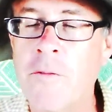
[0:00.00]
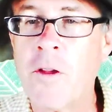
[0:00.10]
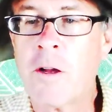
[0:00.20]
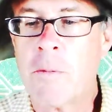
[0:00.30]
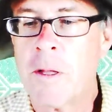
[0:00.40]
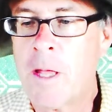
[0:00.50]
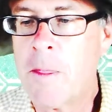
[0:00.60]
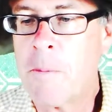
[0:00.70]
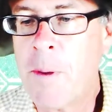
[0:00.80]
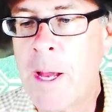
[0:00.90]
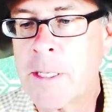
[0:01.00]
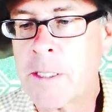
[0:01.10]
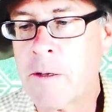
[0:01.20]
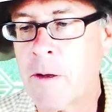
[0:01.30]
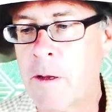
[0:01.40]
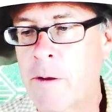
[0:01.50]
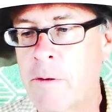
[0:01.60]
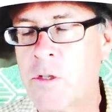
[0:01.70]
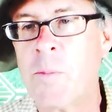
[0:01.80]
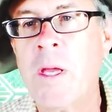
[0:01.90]
I've talked about that in the past. Uh,
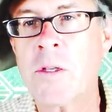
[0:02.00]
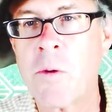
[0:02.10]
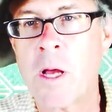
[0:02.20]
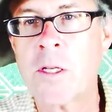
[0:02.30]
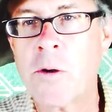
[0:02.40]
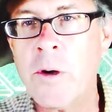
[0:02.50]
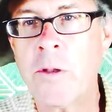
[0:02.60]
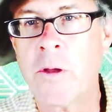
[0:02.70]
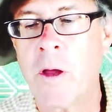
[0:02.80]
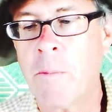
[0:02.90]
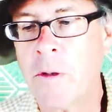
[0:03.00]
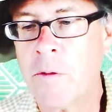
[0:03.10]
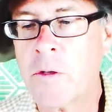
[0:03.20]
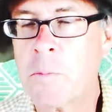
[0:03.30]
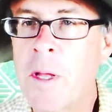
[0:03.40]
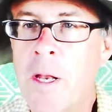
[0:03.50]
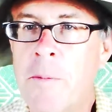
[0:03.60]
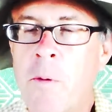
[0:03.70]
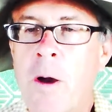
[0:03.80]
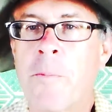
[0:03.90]
uh, space rocks are going to come into this
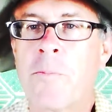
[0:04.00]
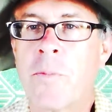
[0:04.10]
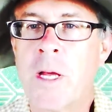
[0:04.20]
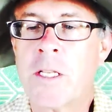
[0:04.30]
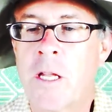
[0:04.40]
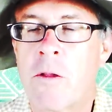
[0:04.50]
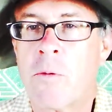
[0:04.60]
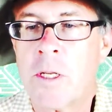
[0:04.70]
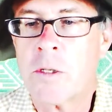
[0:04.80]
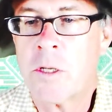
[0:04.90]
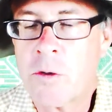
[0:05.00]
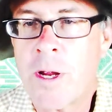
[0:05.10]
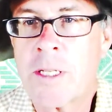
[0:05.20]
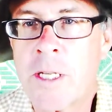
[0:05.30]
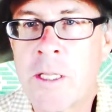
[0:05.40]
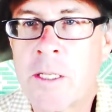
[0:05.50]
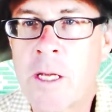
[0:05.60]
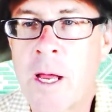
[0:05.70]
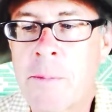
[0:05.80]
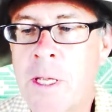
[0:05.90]
planet. Well, that's another reason to transcend the
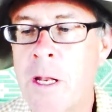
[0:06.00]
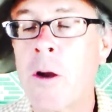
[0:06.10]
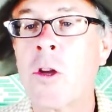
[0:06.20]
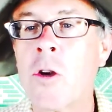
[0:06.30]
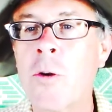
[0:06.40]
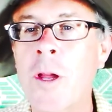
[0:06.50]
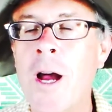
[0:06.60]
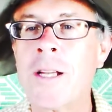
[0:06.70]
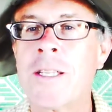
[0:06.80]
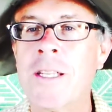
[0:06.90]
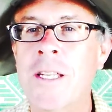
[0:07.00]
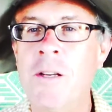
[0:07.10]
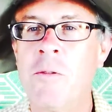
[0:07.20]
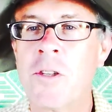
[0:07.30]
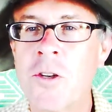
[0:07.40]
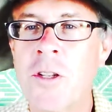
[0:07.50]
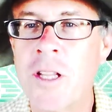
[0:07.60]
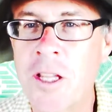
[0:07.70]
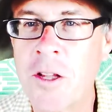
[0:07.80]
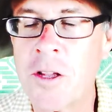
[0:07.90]
times. And our curiosity will
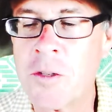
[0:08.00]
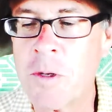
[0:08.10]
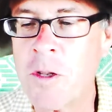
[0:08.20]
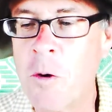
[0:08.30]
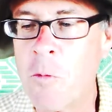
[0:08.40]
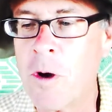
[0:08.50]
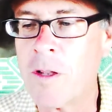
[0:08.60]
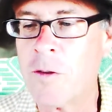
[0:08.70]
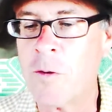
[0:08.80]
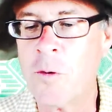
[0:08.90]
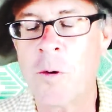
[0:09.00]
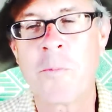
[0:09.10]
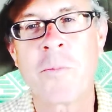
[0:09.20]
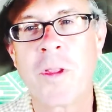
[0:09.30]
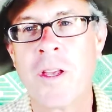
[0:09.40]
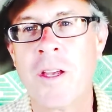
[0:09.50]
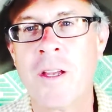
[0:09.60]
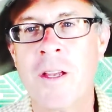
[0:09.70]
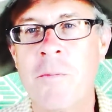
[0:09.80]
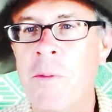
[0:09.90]
certainly kill us. We don't want to
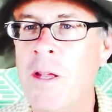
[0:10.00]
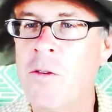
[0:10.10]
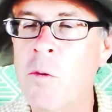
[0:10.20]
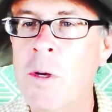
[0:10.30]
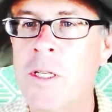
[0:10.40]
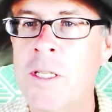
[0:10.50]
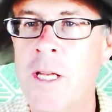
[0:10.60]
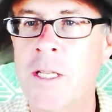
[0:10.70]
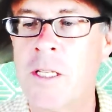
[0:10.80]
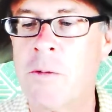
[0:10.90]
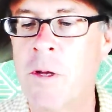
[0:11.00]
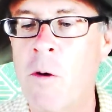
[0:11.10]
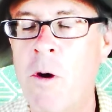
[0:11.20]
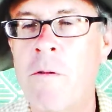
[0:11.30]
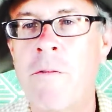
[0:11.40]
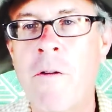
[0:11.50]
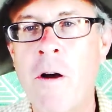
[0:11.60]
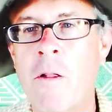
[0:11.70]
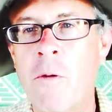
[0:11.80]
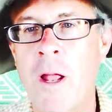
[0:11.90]
pay too much attention. We don't want to
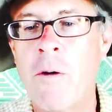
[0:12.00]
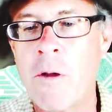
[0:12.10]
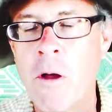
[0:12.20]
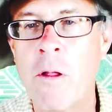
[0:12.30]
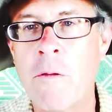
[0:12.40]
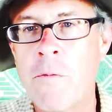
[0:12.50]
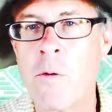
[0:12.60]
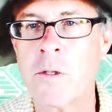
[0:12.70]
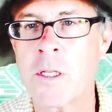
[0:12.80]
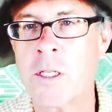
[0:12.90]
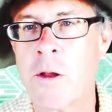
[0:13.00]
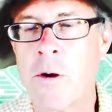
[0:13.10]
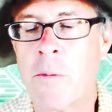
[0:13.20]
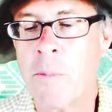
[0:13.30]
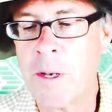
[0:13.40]
follow it, how it all unfolds, etc.